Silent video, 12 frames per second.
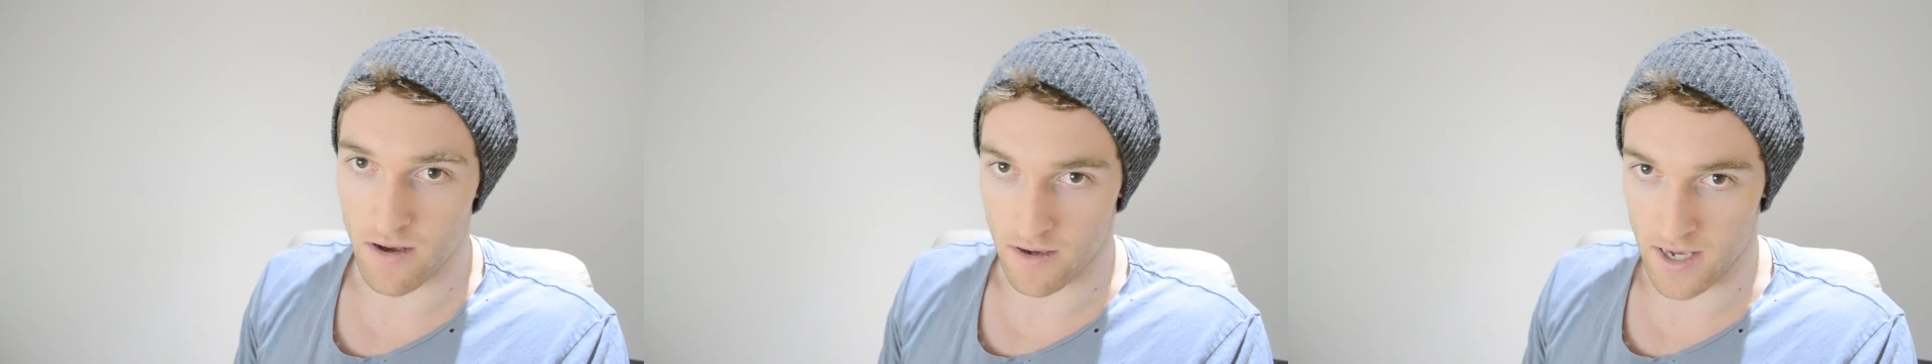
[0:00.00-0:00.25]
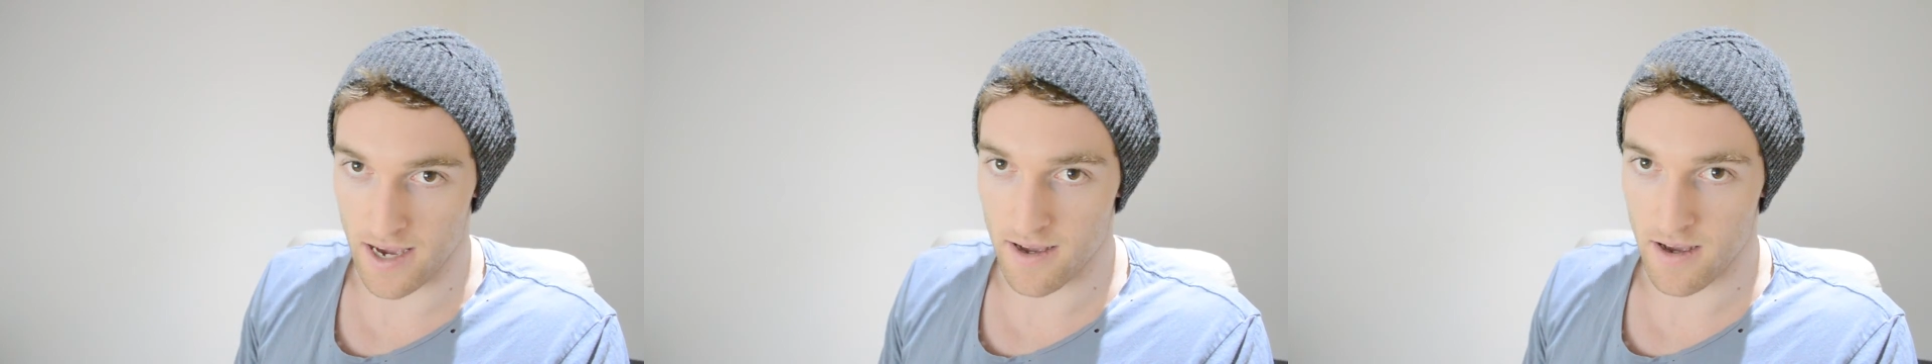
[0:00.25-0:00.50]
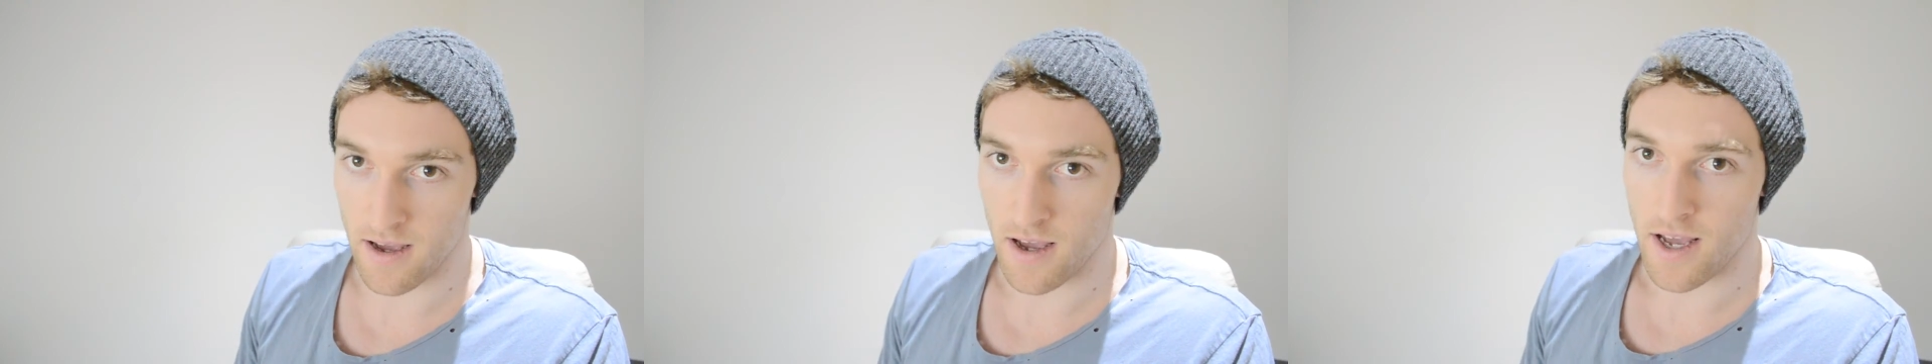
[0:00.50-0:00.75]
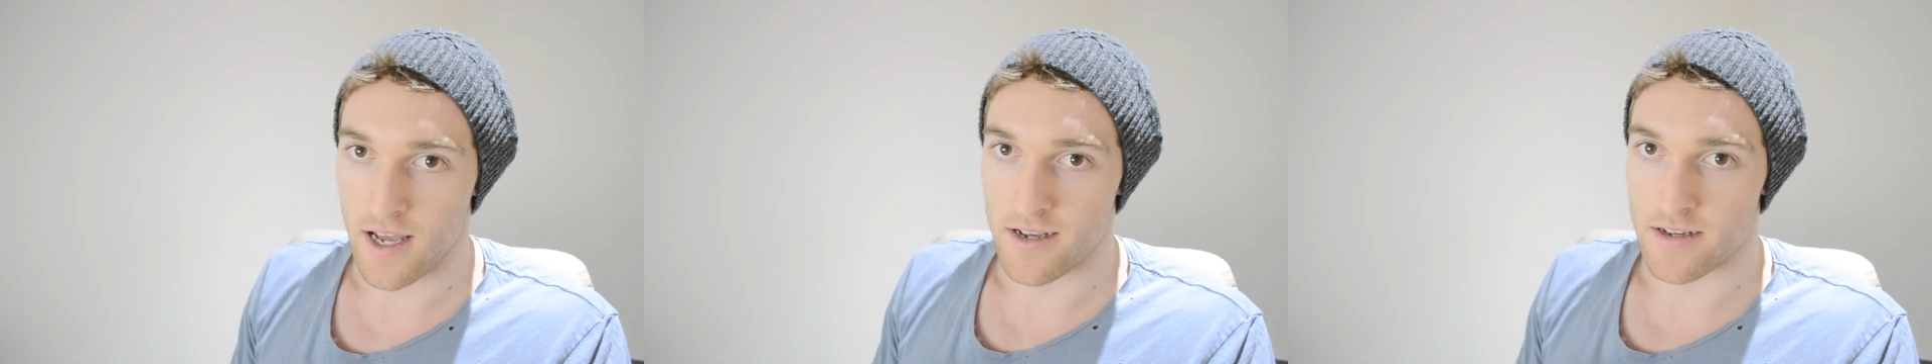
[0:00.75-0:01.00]
Okay,
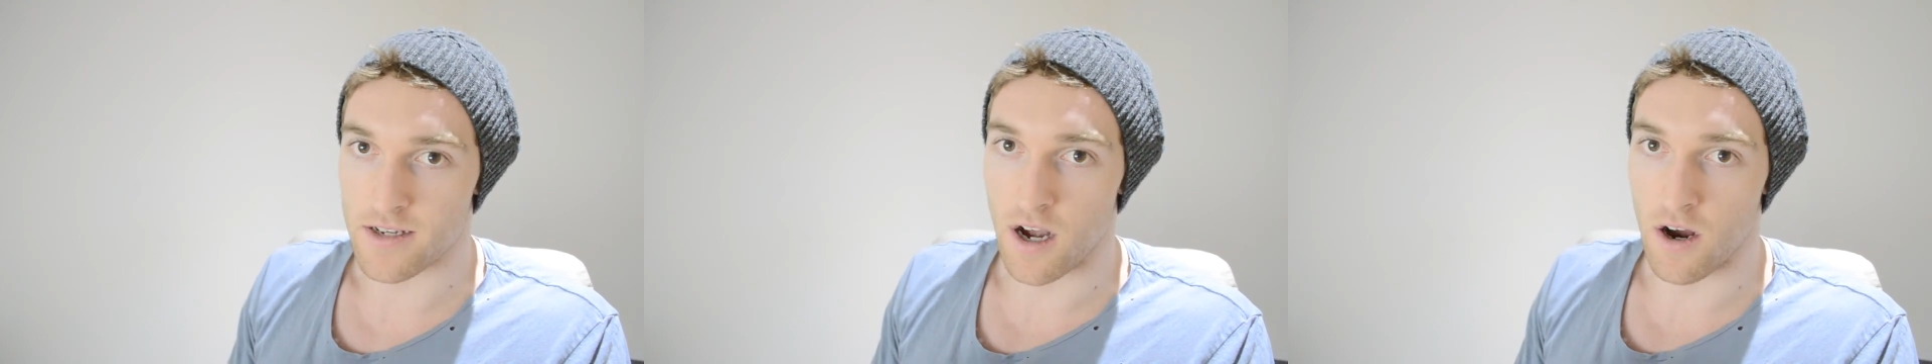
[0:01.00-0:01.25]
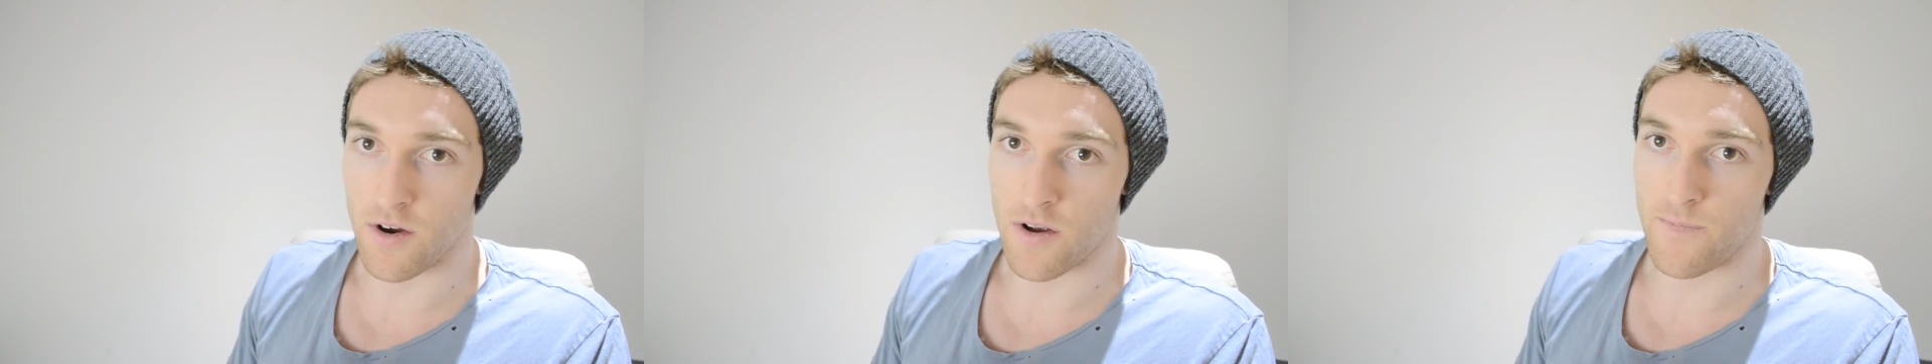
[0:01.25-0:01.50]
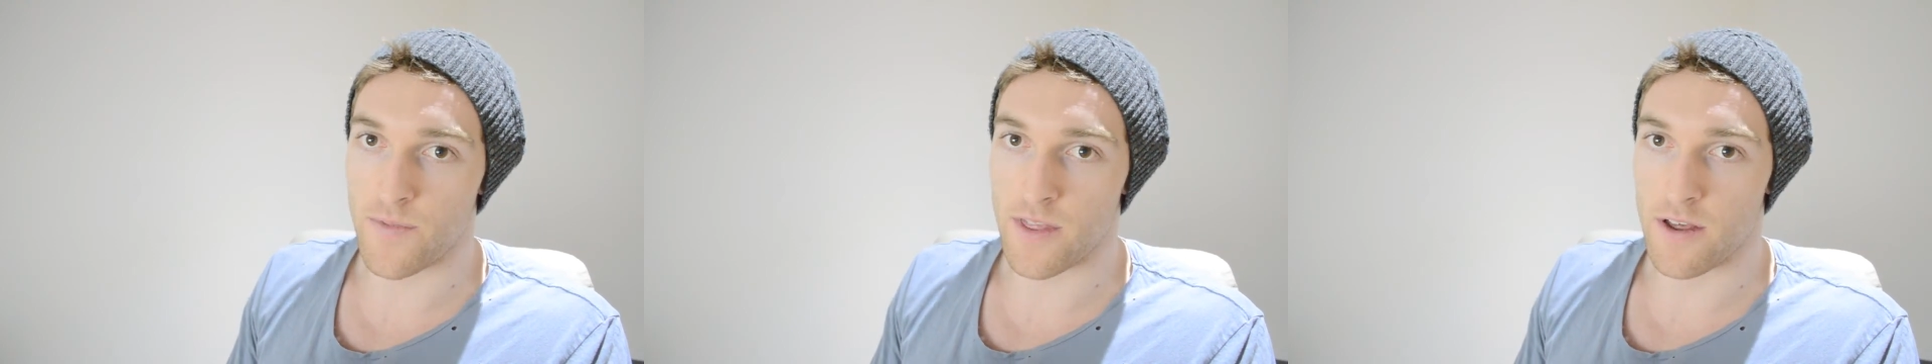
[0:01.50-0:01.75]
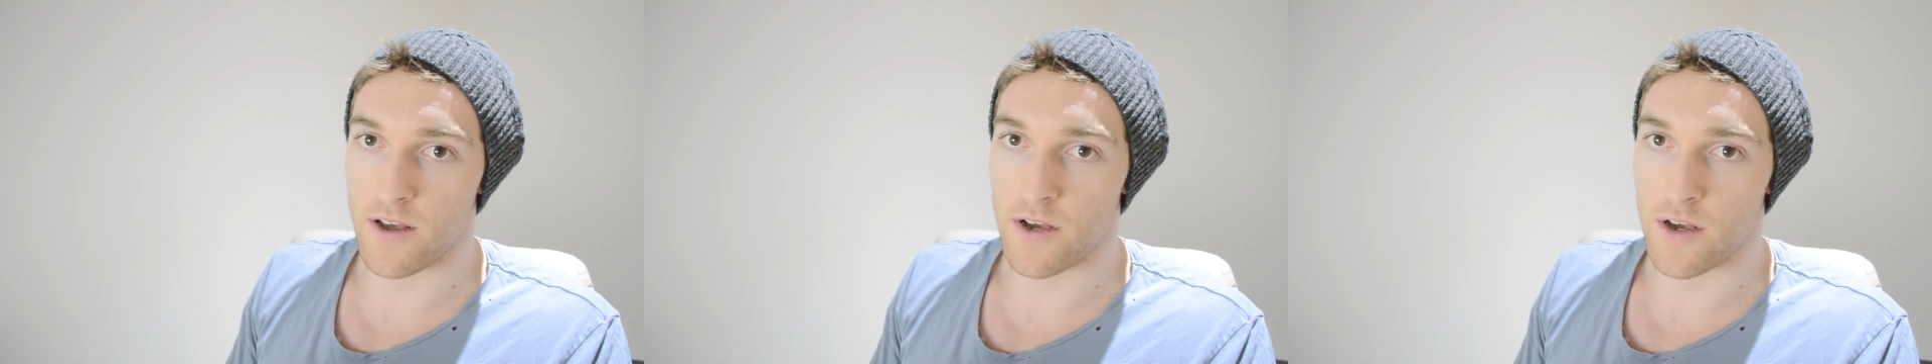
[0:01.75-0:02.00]
so
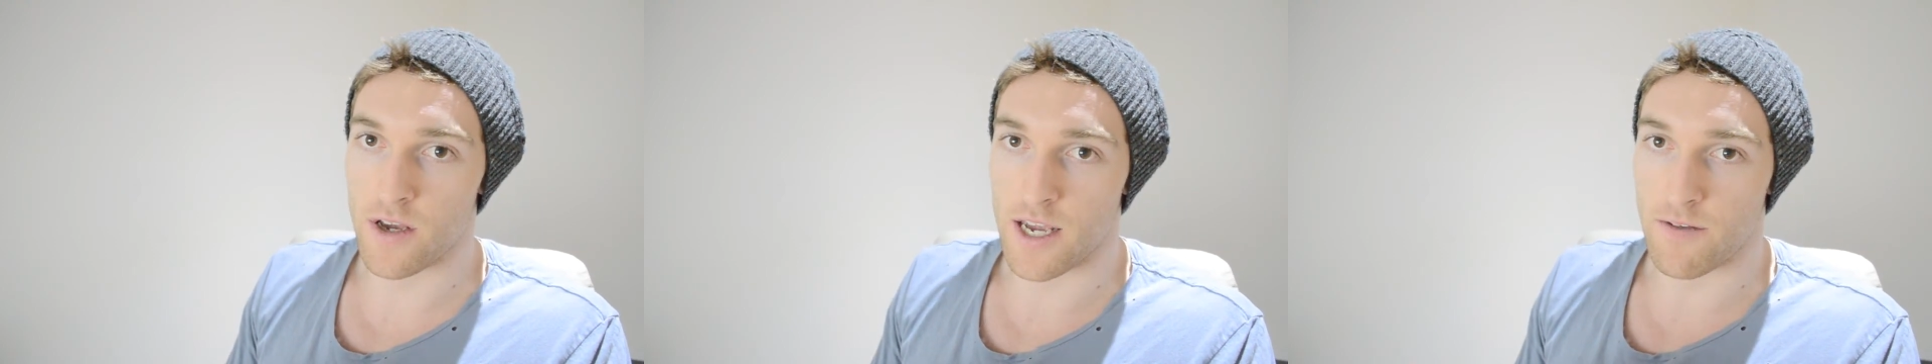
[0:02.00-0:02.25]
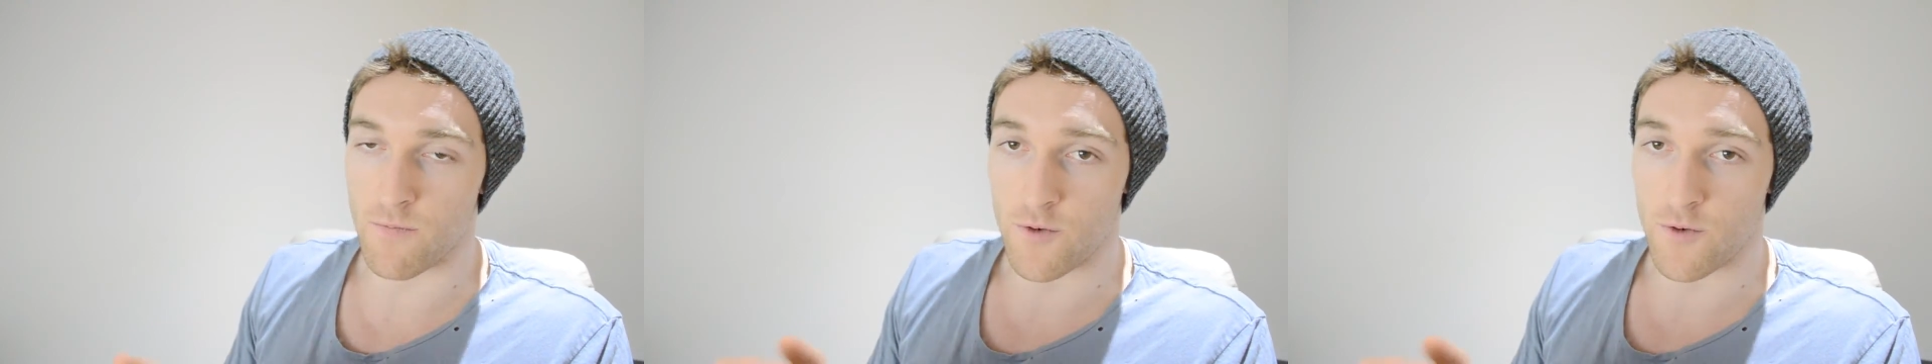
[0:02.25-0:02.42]
it